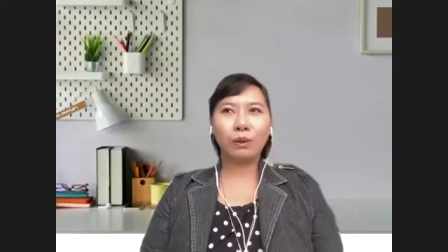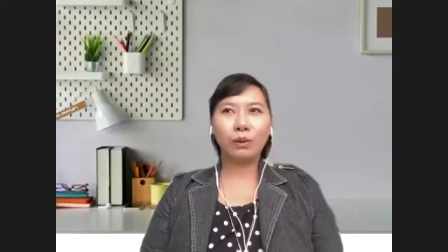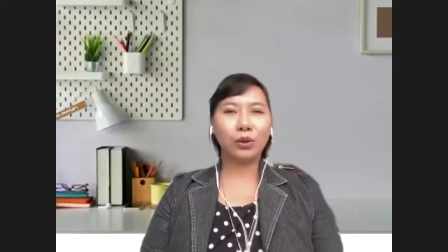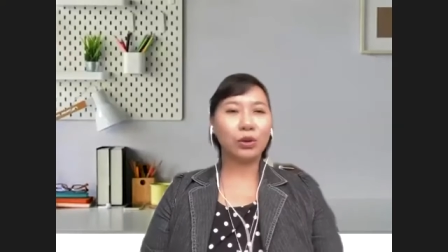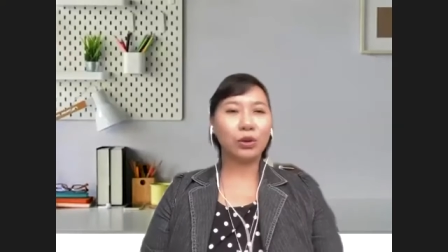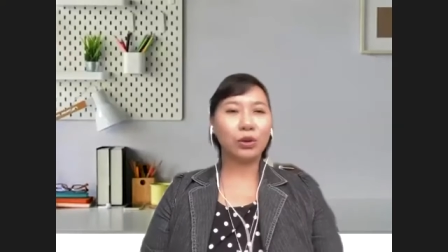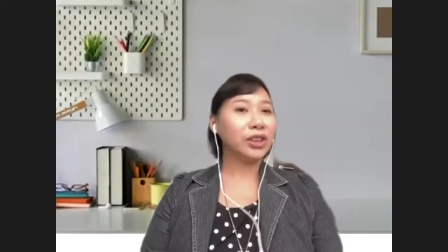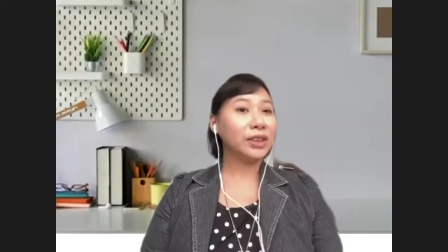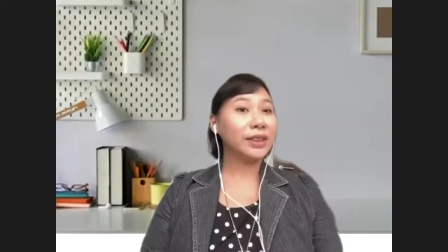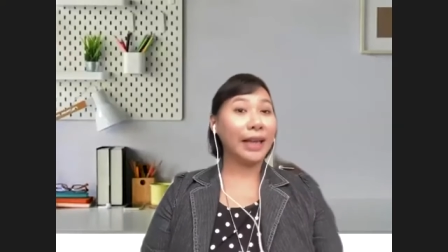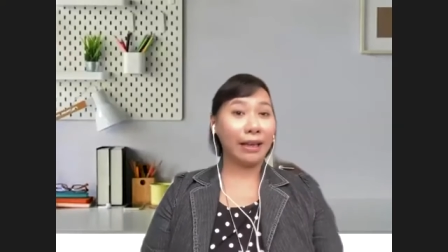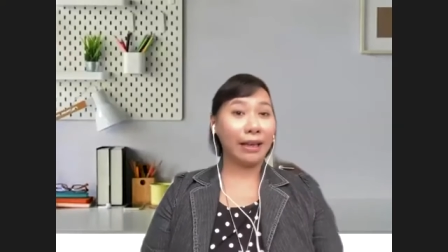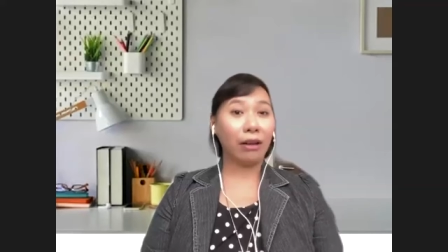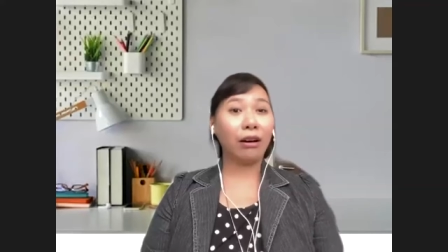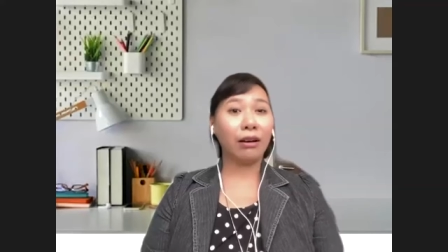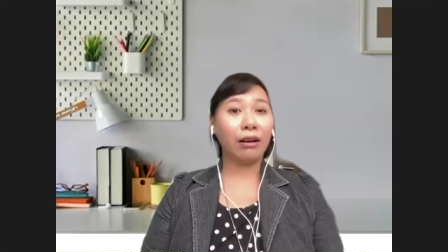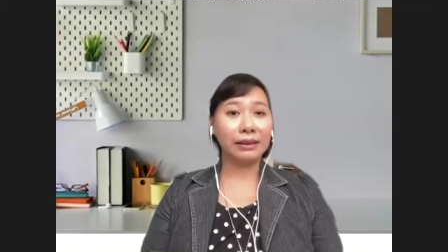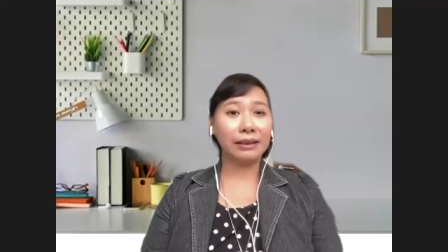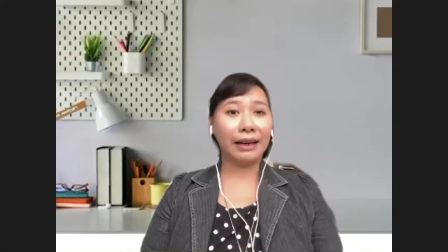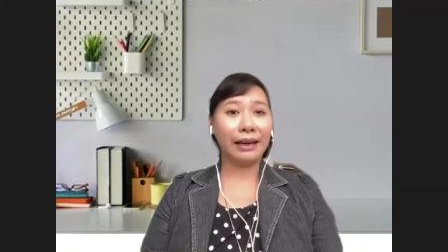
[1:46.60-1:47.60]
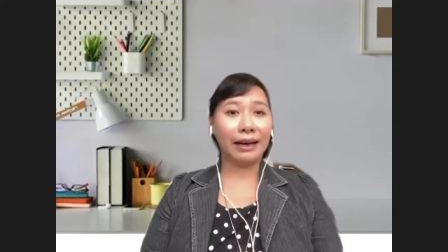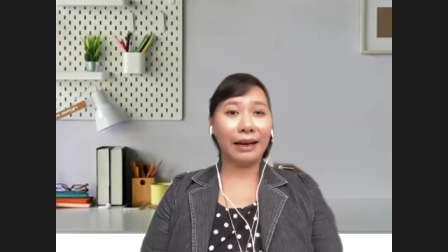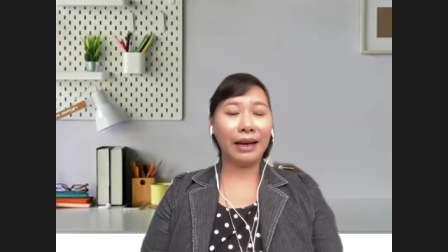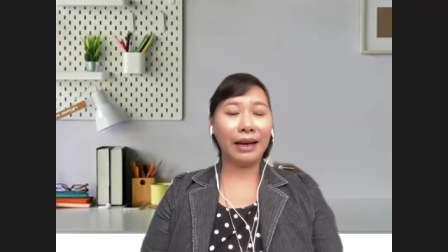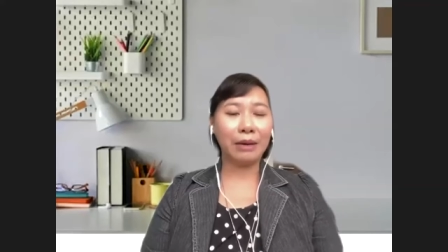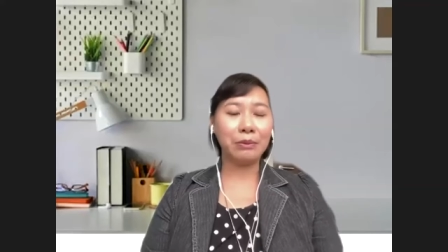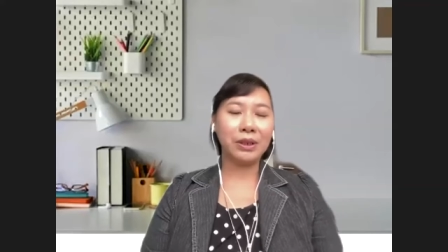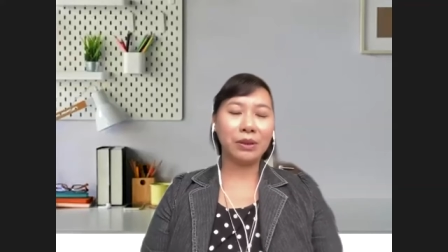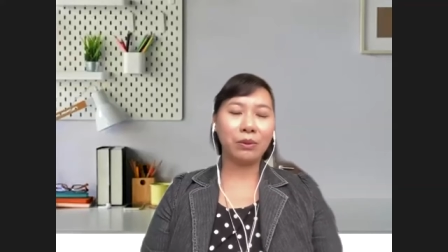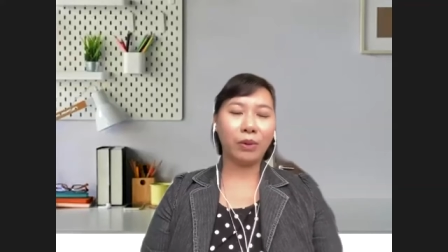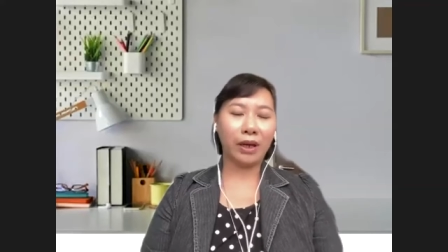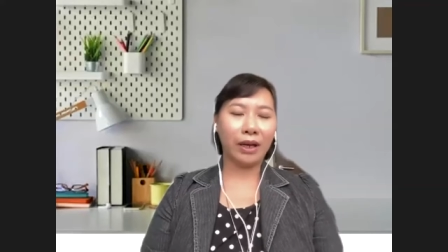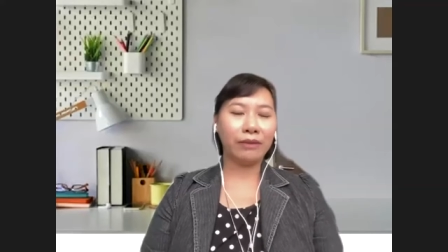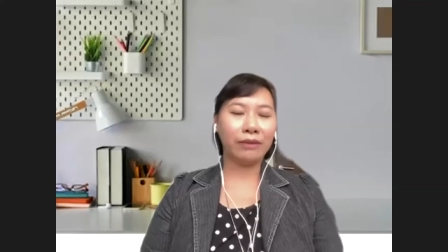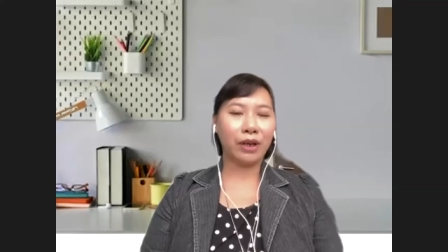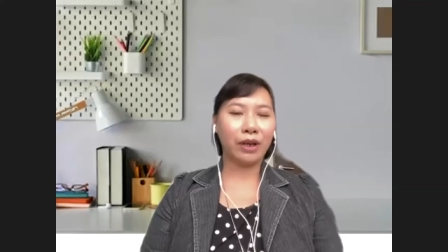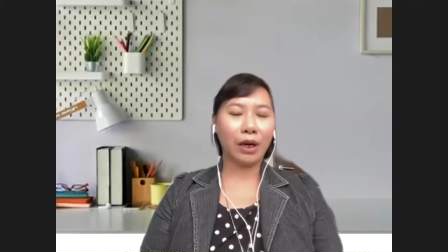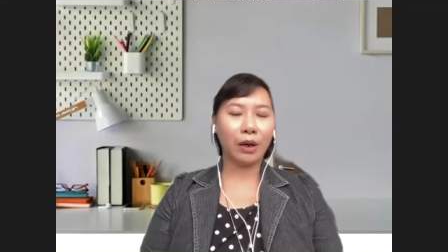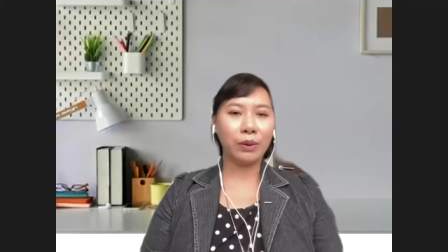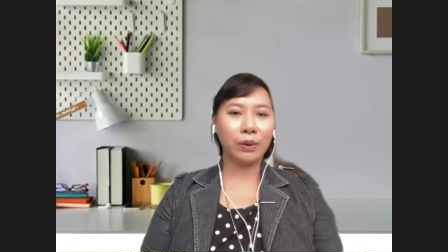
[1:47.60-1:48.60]
to just add on, I mean, whatever
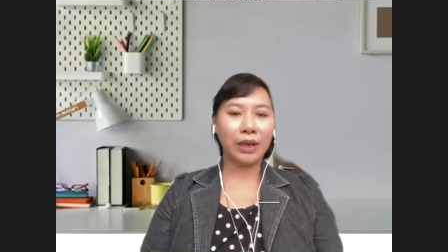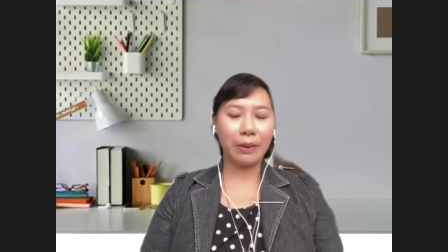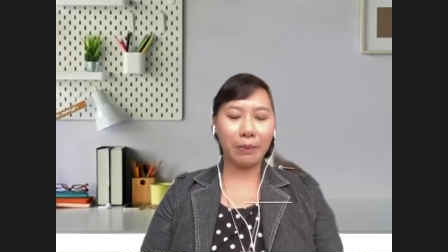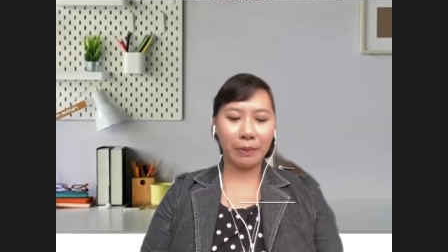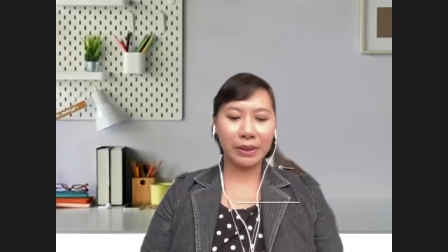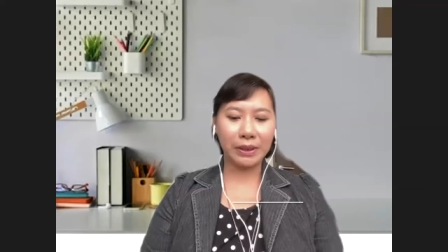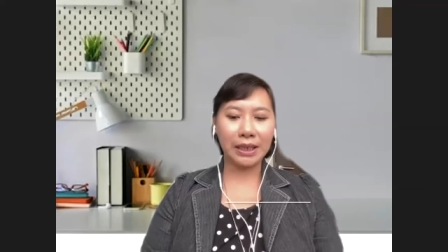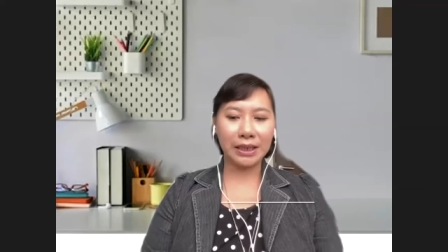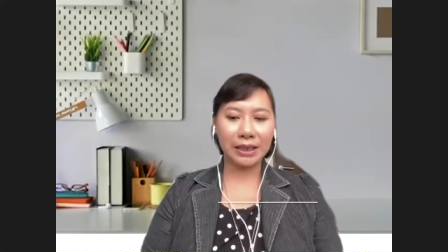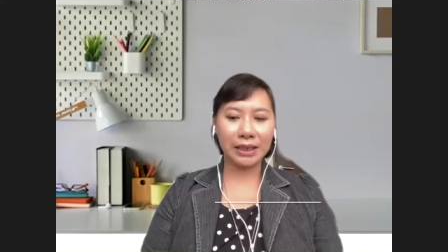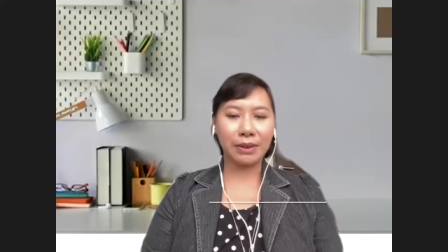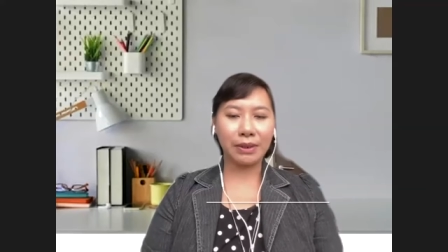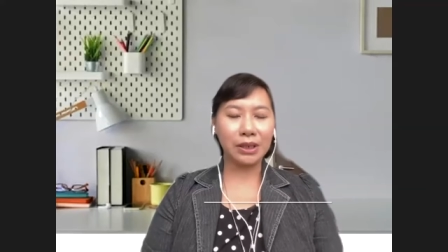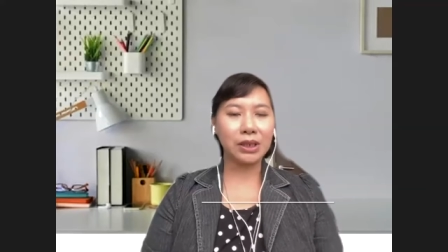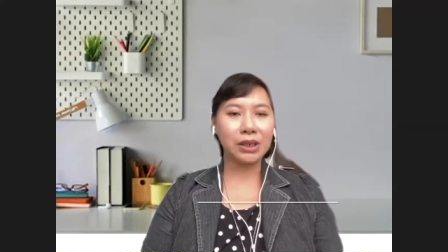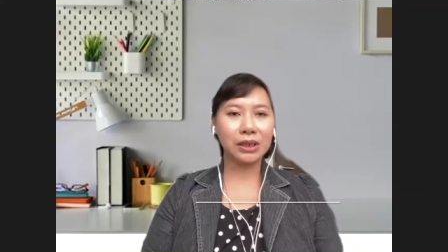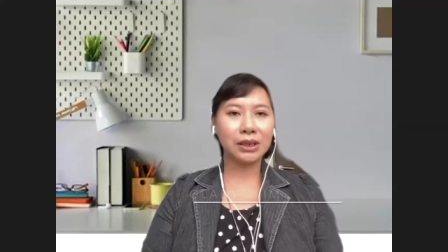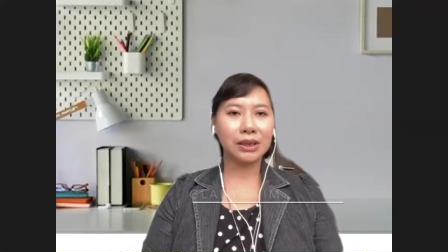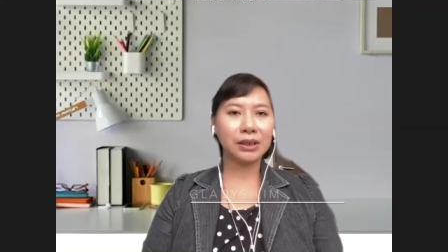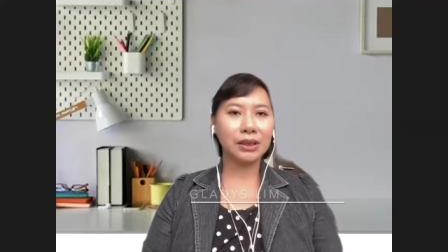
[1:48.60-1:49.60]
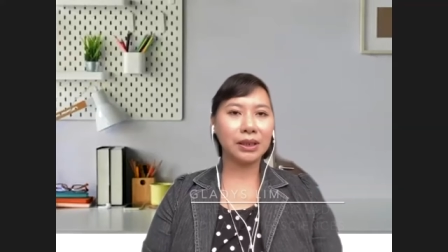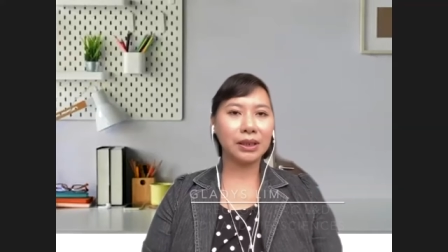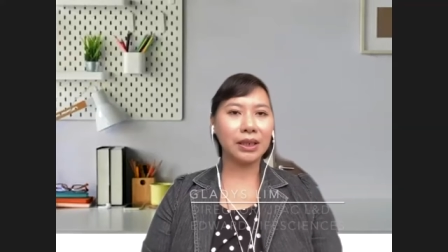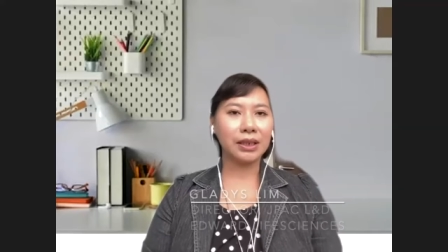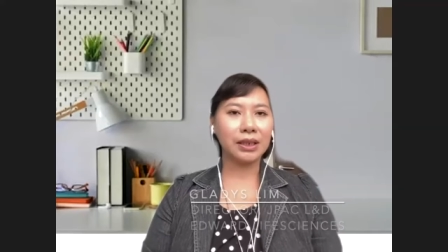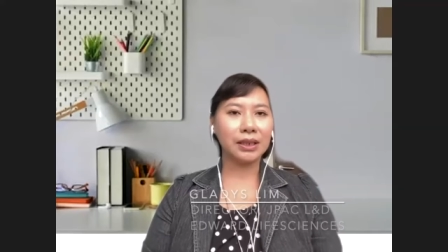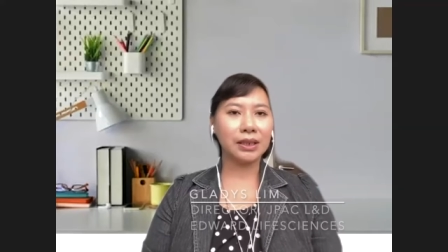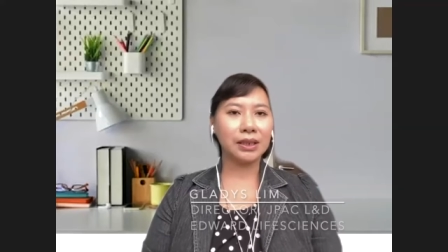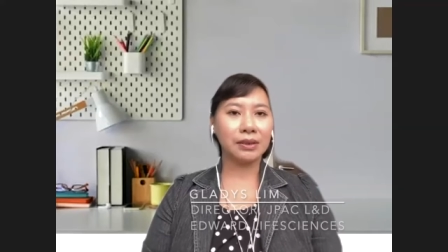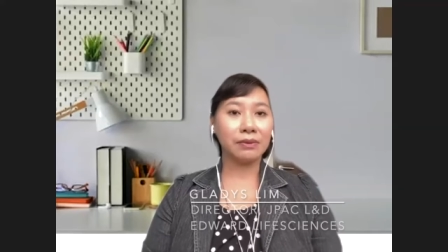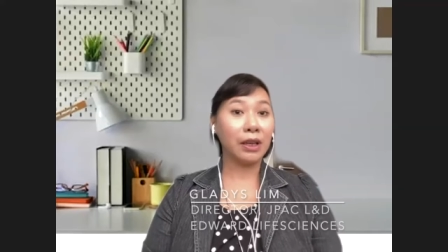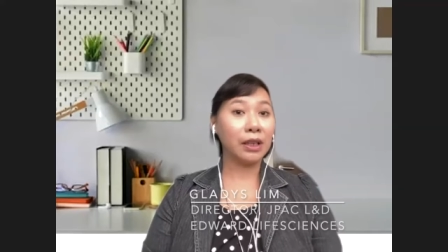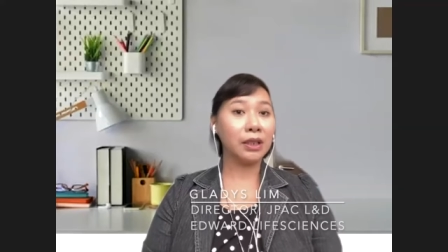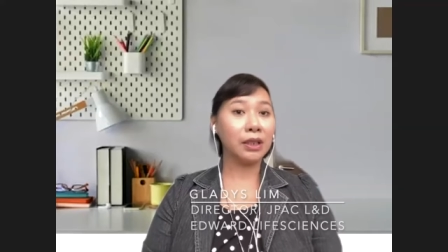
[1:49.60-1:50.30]
Howie has mentioned is